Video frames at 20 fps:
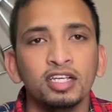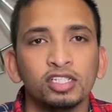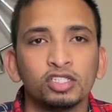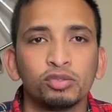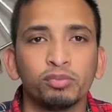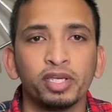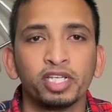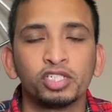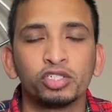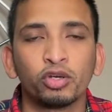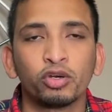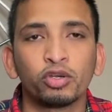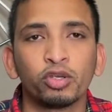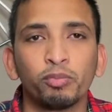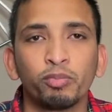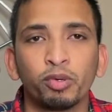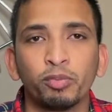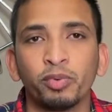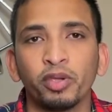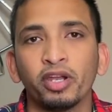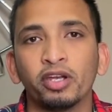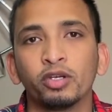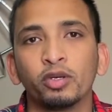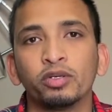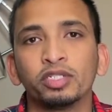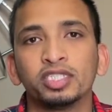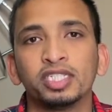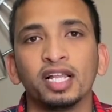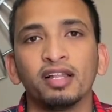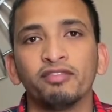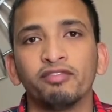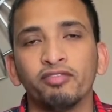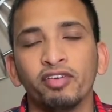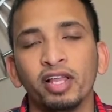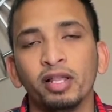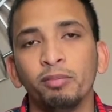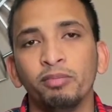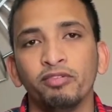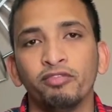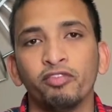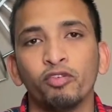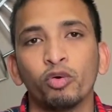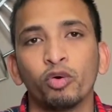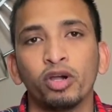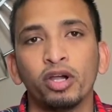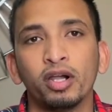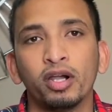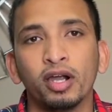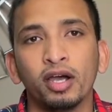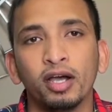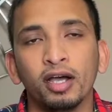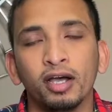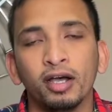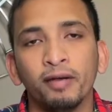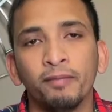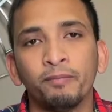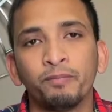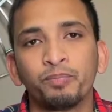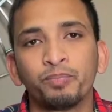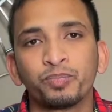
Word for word: So make sure you prepare yourself well before uh,